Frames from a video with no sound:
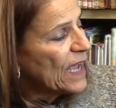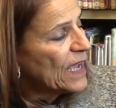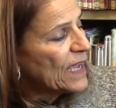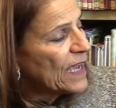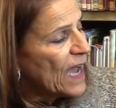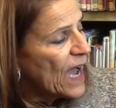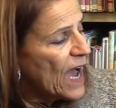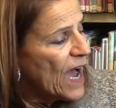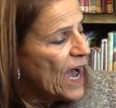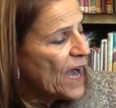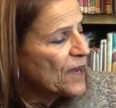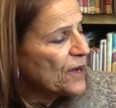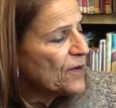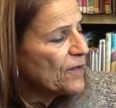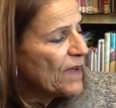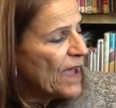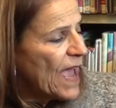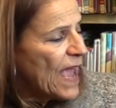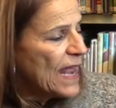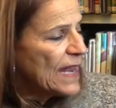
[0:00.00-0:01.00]

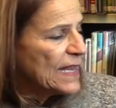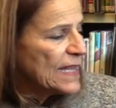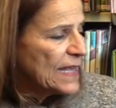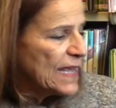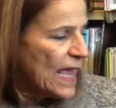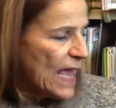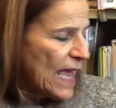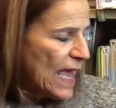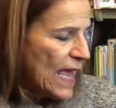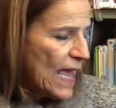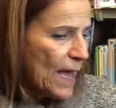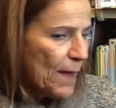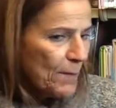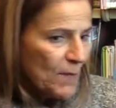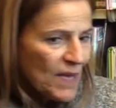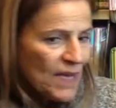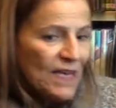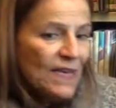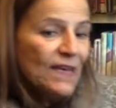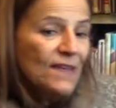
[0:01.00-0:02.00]
Carter and
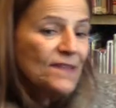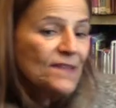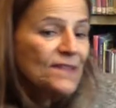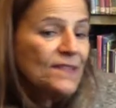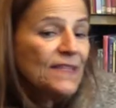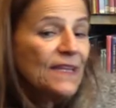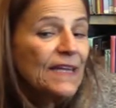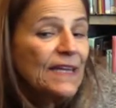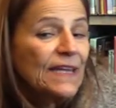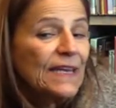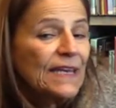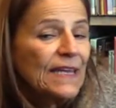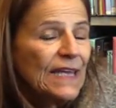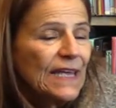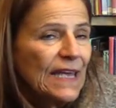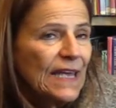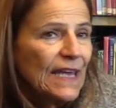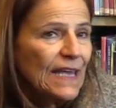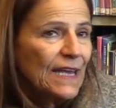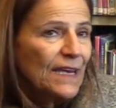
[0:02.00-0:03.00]
Cammy
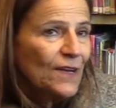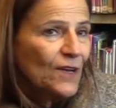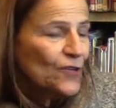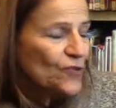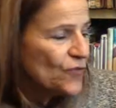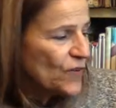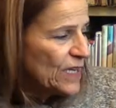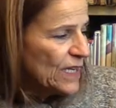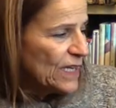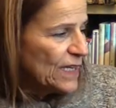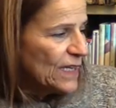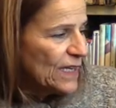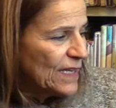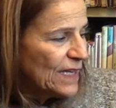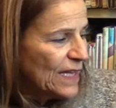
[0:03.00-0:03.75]
sitting in a tree.